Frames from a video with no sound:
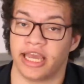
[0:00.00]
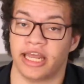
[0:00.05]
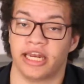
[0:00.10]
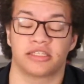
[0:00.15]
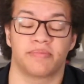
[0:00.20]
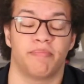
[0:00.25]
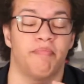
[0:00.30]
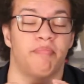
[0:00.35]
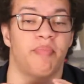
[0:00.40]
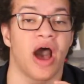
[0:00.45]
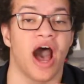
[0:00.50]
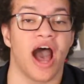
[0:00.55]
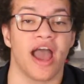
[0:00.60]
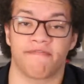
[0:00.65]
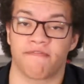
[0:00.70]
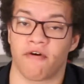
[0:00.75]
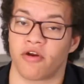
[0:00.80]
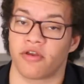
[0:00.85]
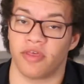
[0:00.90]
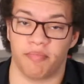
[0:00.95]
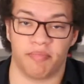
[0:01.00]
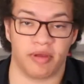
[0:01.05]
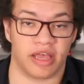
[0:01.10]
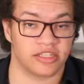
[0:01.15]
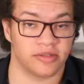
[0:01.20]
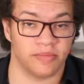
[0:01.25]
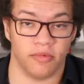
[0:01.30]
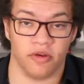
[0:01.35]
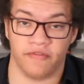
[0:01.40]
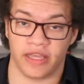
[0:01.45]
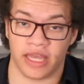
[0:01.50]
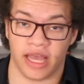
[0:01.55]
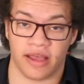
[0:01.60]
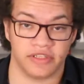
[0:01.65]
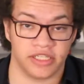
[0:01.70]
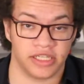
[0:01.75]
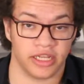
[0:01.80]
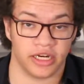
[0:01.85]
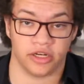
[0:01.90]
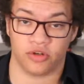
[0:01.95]
It is by far the best movie I've
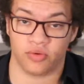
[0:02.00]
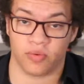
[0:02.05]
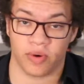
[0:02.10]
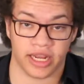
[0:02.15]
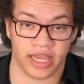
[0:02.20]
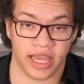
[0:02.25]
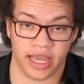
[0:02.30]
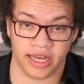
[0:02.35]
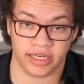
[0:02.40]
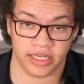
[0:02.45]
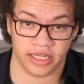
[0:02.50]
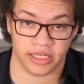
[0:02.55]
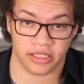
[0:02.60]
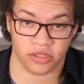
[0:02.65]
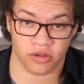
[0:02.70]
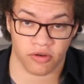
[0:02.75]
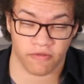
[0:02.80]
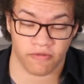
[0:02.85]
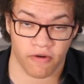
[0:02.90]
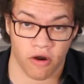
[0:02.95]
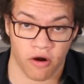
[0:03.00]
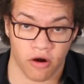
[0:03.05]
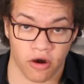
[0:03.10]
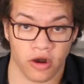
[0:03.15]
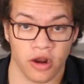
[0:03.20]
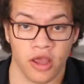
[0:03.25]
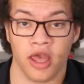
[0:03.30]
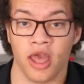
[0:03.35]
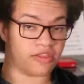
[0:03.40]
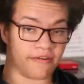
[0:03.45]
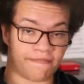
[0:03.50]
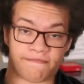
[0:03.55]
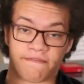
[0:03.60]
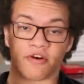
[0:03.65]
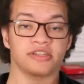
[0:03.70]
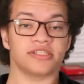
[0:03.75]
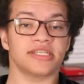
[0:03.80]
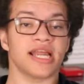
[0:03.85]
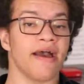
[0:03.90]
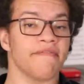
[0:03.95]
seen in 2018 so far. The
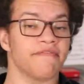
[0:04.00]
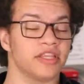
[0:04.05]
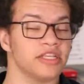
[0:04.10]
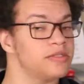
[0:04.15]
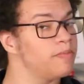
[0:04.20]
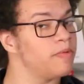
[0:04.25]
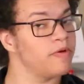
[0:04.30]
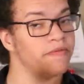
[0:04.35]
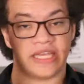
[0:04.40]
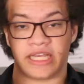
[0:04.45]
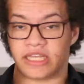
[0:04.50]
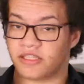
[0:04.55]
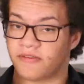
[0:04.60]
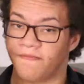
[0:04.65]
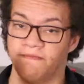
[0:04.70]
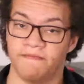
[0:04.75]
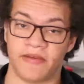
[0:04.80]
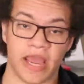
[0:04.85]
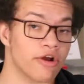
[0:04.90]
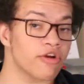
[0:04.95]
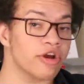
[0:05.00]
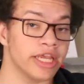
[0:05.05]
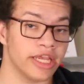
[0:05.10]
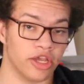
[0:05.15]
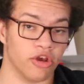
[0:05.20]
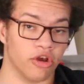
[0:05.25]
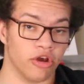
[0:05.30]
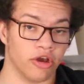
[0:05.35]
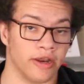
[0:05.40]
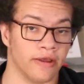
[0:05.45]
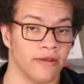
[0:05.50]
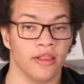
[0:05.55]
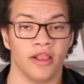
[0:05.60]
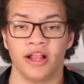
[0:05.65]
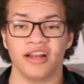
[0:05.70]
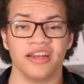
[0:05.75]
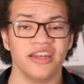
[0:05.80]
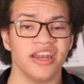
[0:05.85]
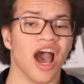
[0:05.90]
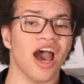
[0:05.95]
first half of this movie is very good.
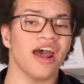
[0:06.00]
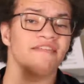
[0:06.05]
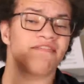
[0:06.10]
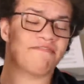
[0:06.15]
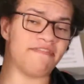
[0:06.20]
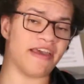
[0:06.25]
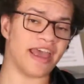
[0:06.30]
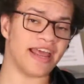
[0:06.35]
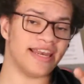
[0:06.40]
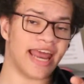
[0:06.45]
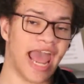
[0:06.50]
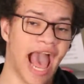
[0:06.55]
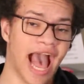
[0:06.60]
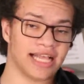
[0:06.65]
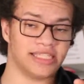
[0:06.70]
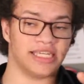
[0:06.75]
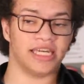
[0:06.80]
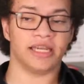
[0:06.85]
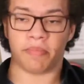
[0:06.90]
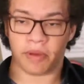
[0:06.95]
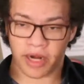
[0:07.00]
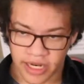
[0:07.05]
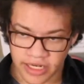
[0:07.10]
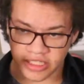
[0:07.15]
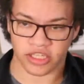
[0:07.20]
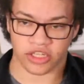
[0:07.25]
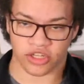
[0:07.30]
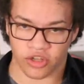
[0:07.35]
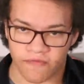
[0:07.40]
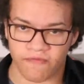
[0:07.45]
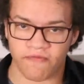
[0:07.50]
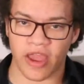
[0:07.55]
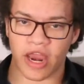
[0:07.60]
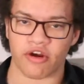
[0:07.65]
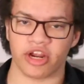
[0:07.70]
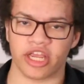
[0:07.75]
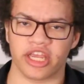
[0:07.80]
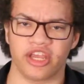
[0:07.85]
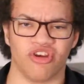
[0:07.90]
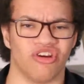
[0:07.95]
Not fantastic, but it's
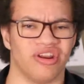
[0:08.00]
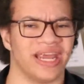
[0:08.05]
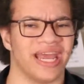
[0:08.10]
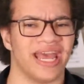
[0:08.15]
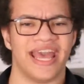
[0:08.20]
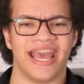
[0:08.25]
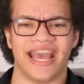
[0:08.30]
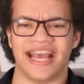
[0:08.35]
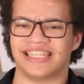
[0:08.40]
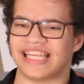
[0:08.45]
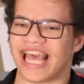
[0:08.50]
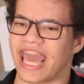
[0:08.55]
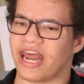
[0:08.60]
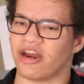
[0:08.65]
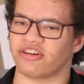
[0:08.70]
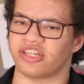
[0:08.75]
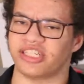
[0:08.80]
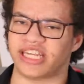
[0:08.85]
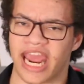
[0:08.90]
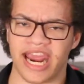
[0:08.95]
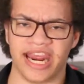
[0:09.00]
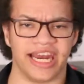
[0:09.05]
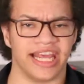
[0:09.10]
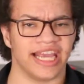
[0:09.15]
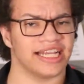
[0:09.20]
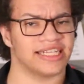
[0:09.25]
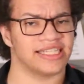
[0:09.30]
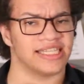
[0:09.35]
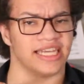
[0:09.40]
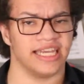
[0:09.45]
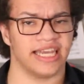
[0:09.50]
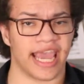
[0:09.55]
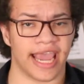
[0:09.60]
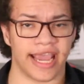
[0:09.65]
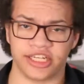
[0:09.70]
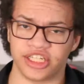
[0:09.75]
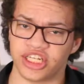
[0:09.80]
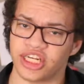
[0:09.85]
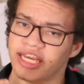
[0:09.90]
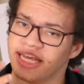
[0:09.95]
very good. It's entertaining, it's
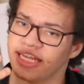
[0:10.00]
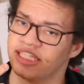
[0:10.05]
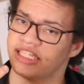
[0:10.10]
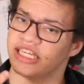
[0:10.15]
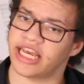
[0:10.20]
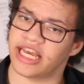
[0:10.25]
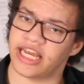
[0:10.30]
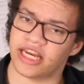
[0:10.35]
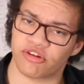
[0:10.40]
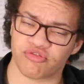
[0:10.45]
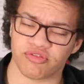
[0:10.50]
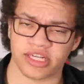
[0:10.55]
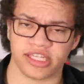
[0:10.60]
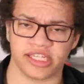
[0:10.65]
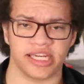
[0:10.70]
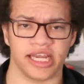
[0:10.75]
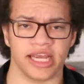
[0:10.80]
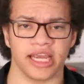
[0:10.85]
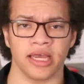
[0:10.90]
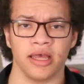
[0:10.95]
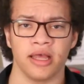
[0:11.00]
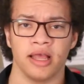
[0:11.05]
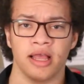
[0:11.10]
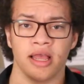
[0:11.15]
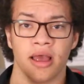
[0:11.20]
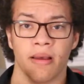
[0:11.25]
engaging, it's interesting.